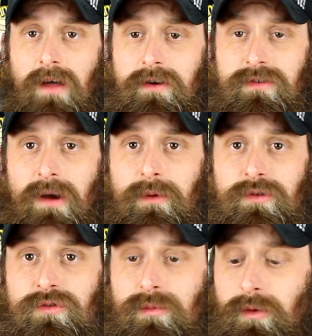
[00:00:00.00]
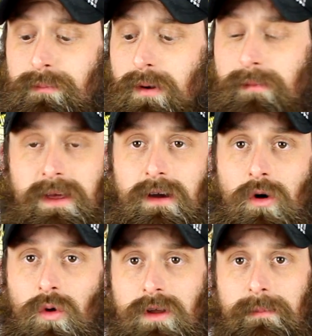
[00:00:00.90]
Others I would assume would probably
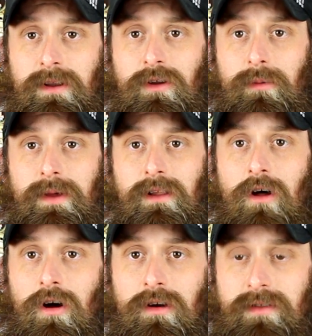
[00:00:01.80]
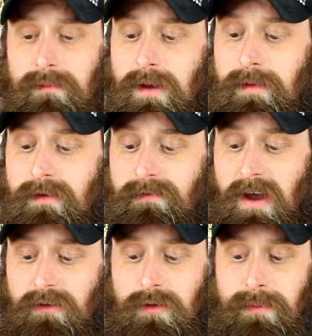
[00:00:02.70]
hold up a little bit longer than maybe the
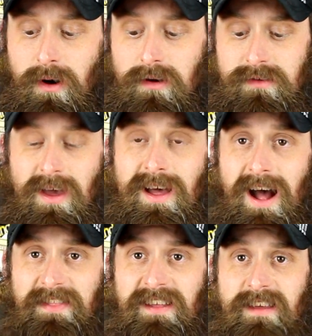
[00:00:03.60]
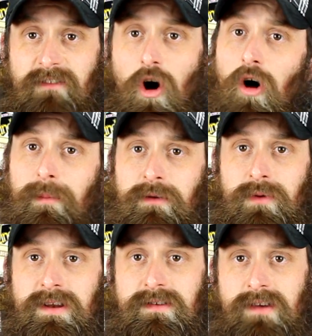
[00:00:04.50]
factory parts. I think they've all been
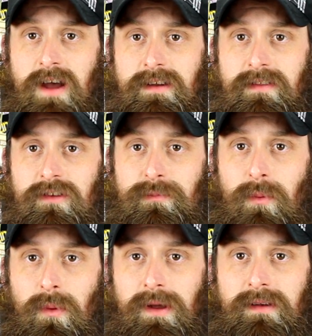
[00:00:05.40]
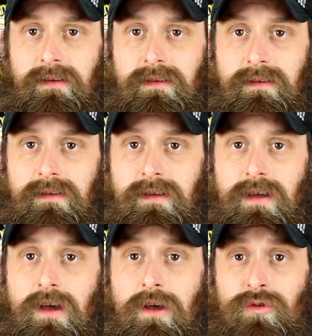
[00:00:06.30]
redesigned at this point.
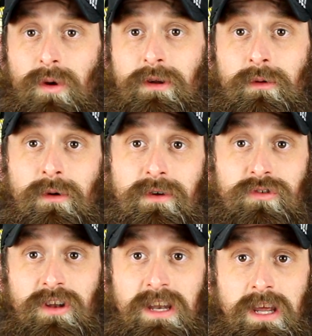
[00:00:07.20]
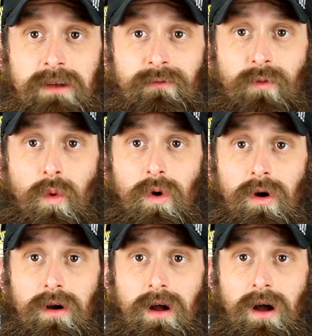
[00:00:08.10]
So I don't know there's a need
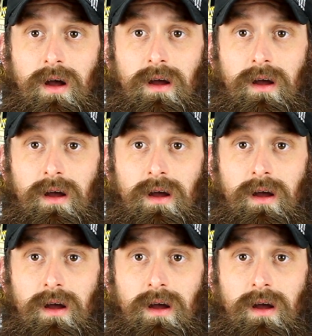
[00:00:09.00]
for